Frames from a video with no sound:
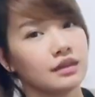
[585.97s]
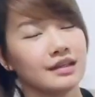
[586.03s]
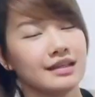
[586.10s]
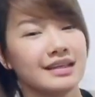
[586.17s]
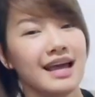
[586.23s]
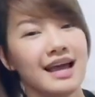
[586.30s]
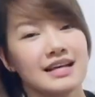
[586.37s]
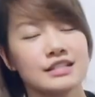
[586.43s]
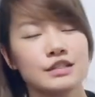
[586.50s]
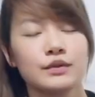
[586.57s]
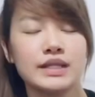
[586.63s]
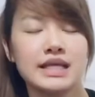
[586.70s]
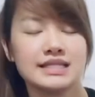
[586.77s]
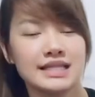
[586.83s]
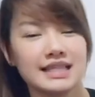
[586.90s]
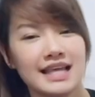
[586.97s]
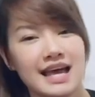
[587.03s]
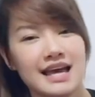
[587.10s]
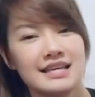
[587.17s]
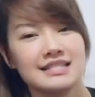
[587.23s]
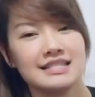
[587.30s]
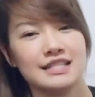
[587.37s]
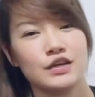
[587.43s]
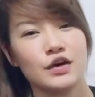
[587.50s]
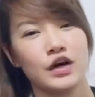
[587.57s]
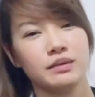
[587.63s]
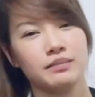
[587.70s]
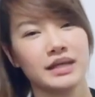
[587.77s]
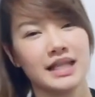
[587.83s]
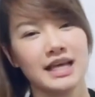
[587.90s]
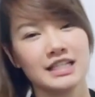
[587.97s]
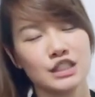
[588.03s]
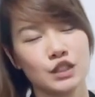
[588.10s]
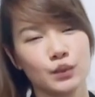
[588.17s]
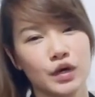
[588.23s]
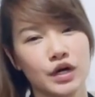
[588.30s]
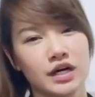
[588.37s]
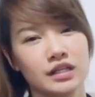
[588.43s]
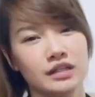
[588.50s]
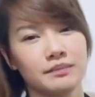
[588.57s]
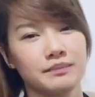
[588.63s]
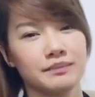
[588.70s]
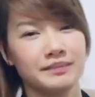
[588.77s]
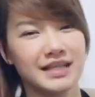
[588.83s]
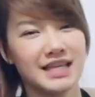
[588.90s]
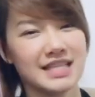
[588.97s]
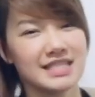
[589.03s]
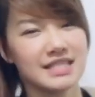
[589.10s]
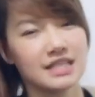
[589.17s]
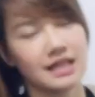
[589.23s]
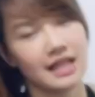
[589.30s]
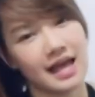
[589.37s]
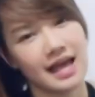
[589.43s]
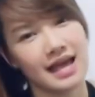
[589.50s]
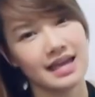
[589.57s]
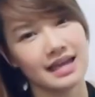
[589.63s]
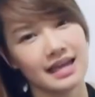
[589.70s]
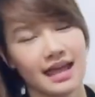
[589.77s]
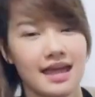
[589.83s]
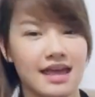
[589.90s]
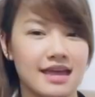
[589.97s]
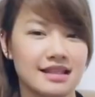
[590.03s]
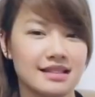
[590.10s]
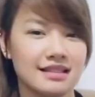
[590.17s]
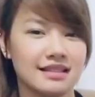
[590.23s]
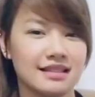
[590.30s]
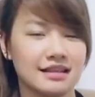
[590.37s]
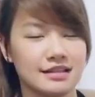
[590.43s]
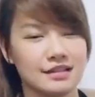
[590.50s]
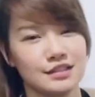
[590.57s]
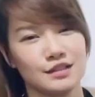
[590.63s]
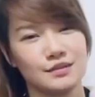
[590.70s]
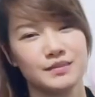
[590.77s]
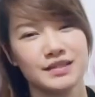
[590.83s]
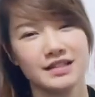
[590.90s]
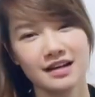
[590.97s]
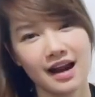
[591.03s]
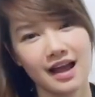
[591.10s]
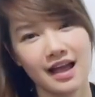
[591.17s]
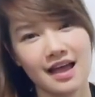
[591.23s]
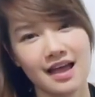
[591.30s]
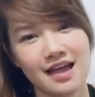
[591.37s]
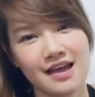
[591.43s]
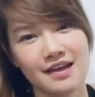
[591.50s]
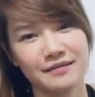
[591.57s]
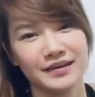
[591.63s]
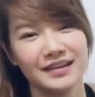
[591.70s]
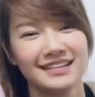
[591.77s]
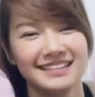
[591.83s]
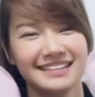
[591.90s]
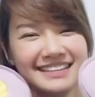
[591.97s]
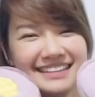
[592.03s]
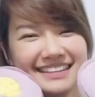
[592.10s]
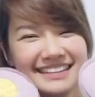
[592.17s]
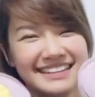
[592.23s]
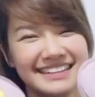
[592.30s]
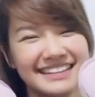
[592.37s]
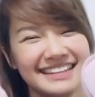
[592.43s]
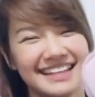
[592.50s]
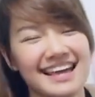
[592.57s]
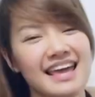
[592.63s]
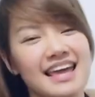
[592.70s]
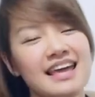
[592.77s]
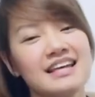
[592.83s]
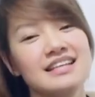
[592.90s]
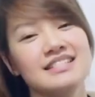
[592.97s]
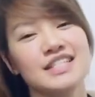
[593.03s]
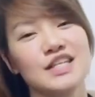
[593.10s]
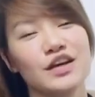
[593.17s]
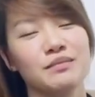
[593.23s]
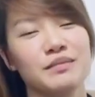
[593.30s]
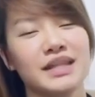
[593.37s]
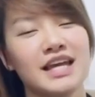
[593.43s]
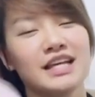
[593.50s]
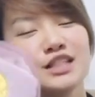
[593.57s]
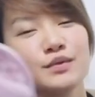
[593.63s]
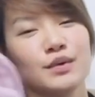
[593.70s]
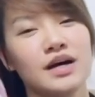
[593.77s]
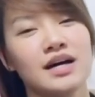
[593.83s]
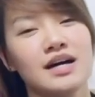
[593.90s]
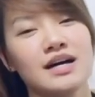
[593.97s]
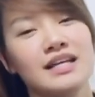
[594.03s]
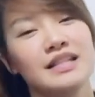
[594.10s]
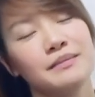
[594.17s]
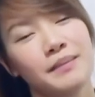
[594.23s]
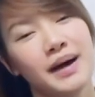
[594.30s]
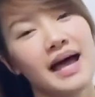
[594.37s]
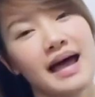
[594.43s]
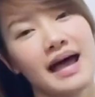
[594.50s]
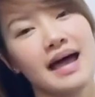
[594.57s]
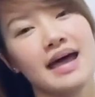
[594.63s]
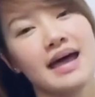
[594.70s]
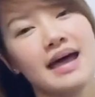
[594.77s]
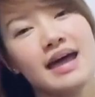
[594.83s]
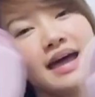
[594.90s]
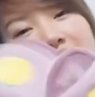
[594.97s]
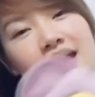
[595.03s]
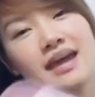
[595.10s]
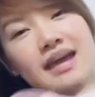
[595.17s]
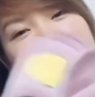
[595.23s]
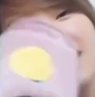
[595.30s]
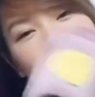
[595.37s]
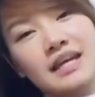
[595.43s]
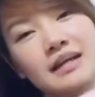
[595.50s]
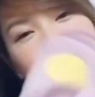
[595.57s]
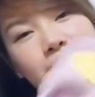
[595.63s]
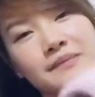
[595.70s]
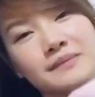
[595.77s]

Yeah, so that's it guys. See you on my next one. Please like and subscribe! See you on my next one! Bye!